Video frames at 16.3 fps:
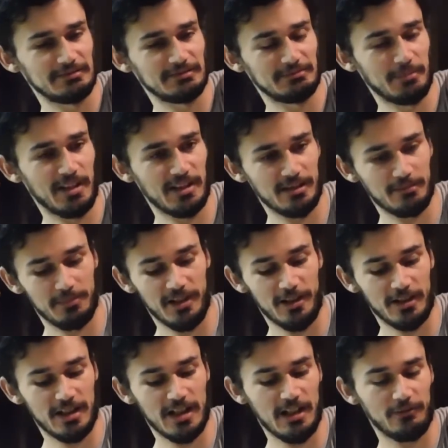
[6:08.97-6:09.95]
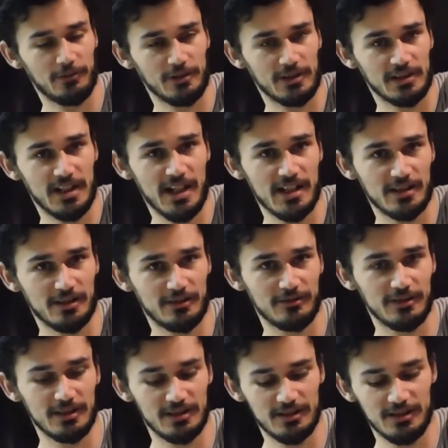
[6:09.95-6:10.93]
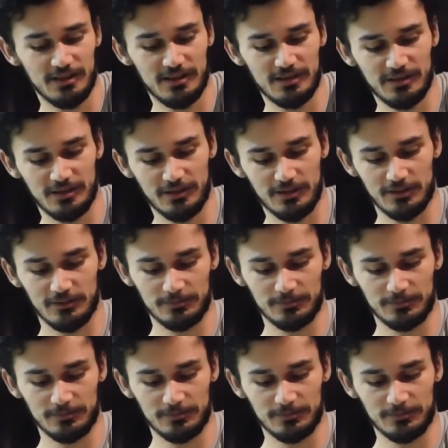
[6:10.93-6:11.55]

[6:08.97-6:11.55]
makes it better. I can't even really taste the creatine, so